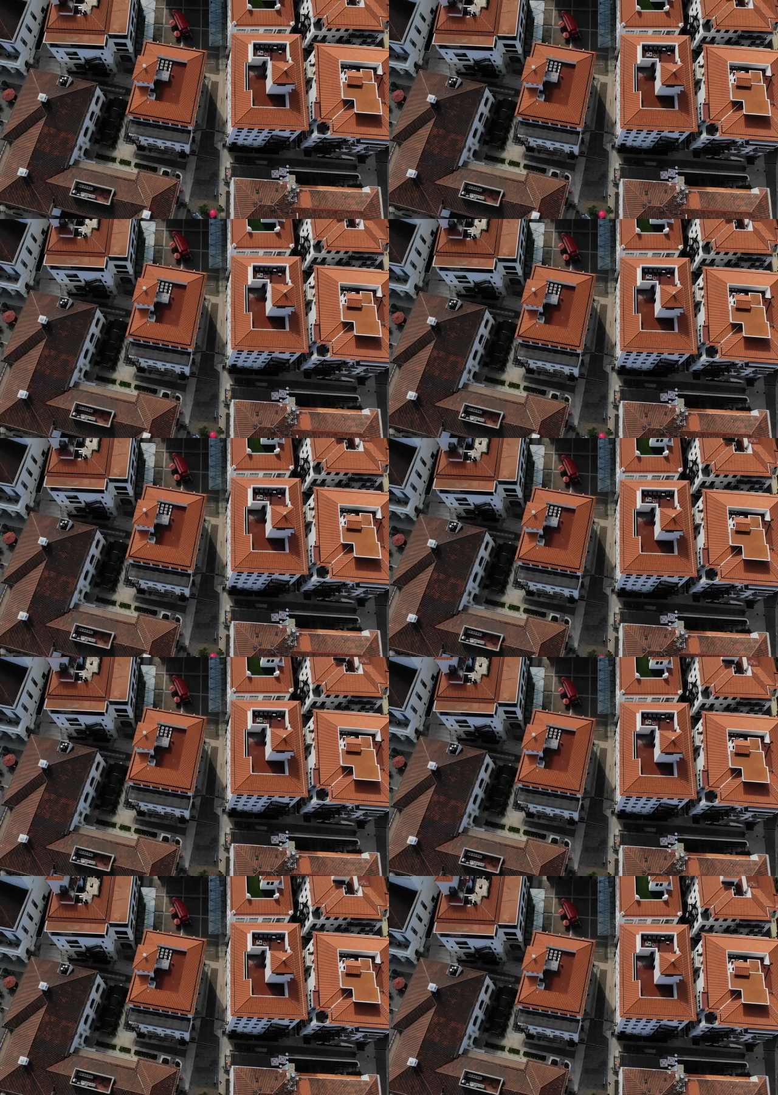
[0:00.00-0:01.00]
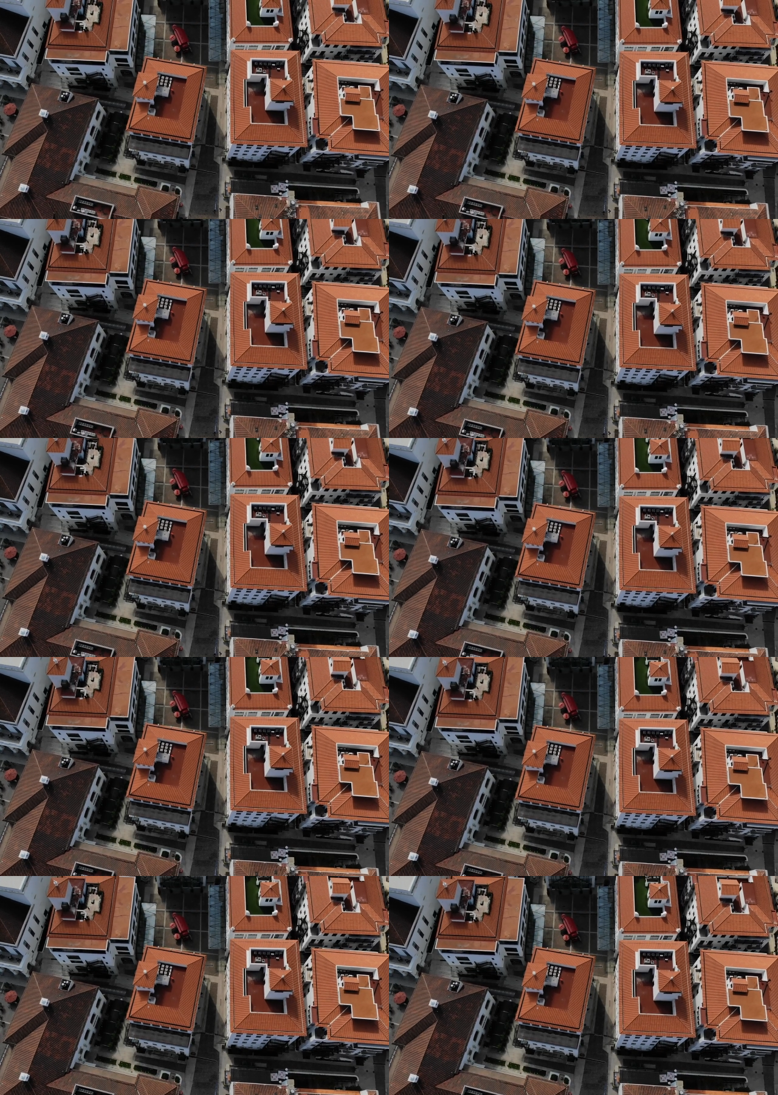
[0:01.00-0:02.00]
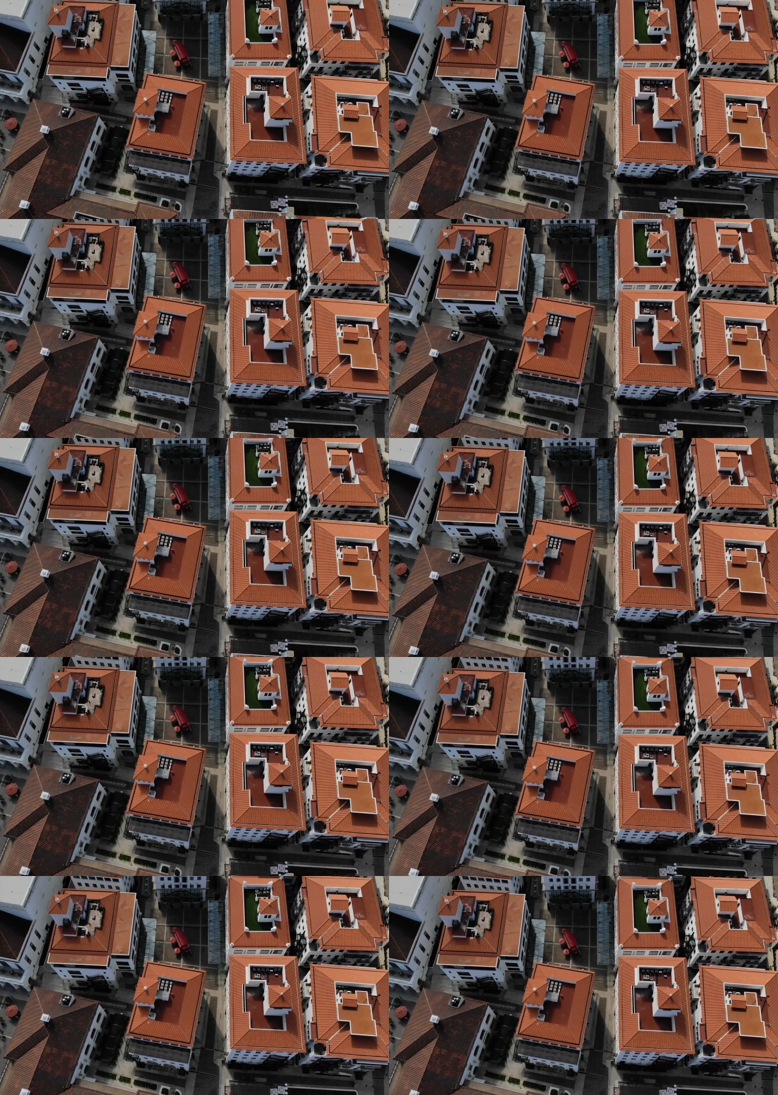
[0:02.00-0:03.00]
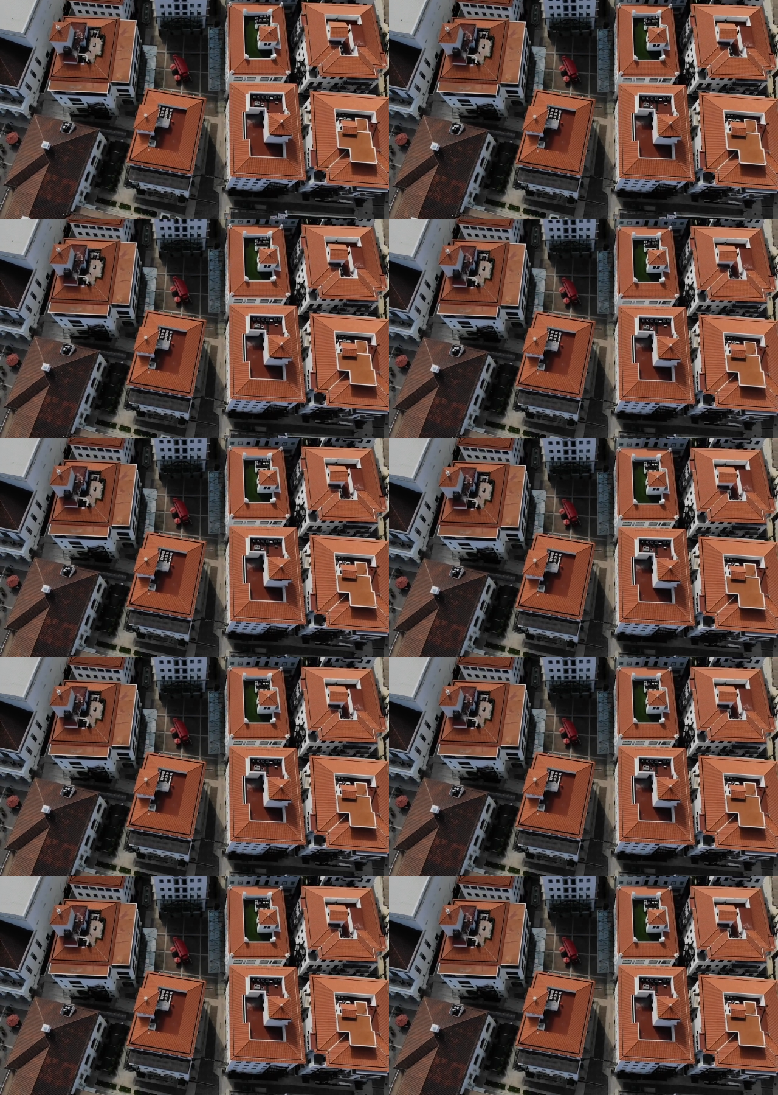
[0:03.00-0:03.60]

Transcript: (no speaker visible)